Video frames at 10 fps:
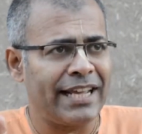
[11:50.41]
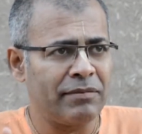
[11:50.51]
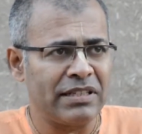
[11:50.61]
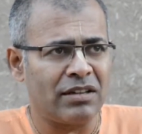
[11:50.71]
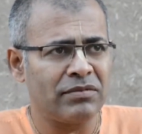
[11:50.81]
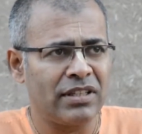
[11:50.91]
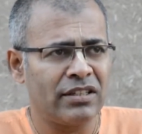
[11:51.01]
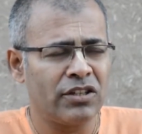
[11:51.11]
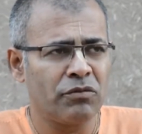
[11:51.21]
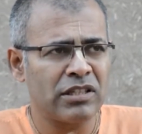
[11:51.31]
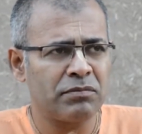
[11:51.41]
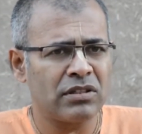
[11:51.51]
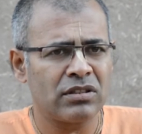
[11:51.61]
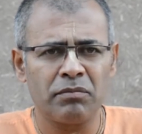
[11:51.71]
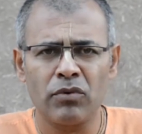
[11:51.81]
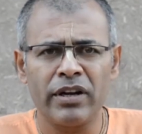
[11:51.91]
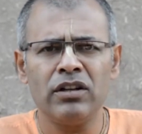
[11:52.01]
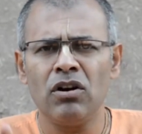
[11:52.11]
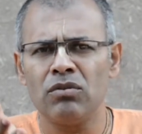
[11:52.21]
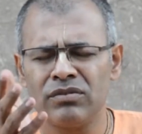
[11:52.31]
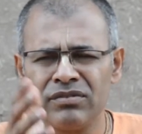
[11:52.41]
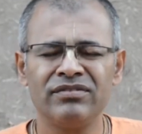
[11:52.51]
tell me something? Did you miss some point? No.